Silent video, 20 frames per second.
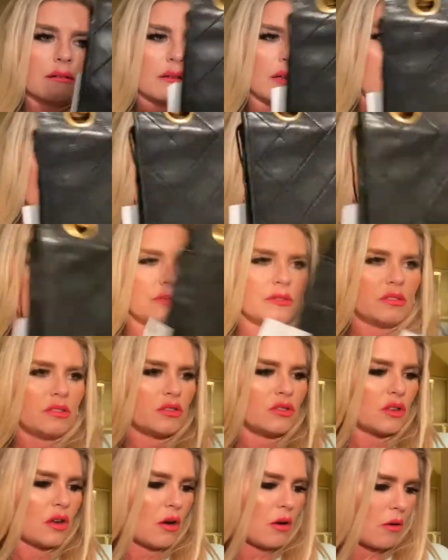and I'm
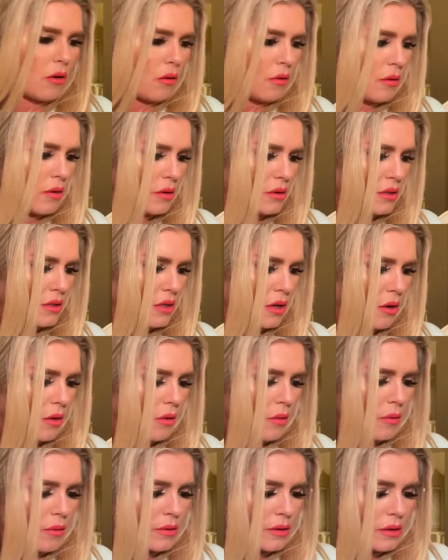so,
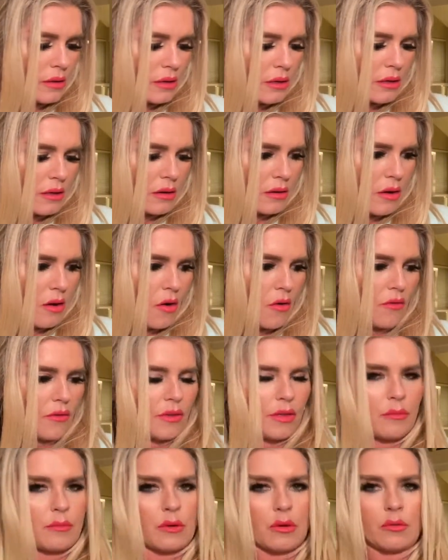so over
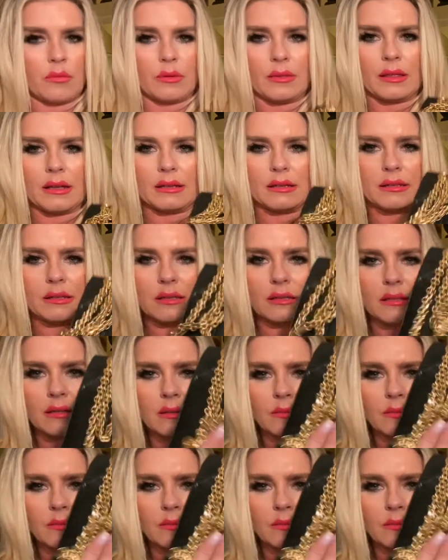the moon with this. This is